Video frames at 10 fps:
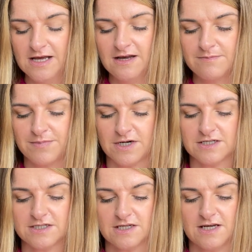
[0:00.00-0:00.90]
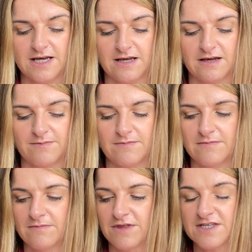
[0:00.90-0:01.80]
But
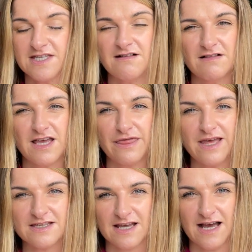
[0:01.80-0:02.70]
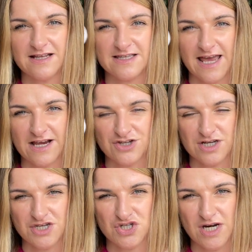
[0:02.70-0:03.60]
the silk in this adds extra
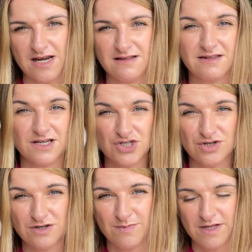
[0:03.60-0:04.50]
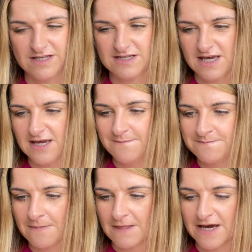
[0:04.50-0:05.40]
strength and durability.
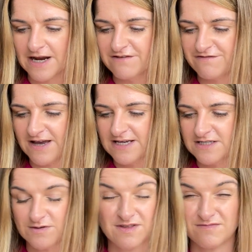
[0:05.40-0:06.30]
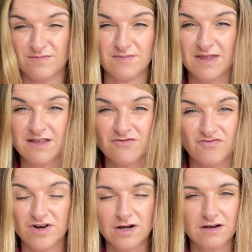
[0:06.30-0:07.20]
And I find, the
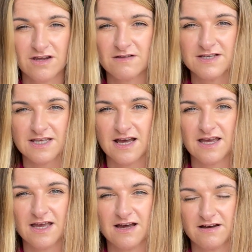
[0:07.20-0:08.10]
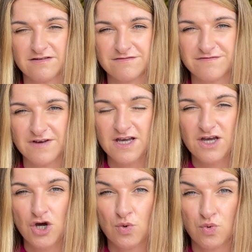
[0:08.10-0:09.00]
ranunculus that I have
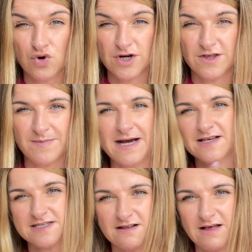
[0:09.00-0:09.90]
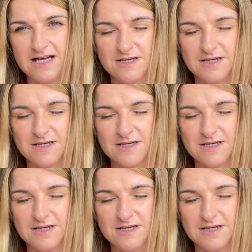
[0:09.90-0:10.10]
worn in the past, and I'll add a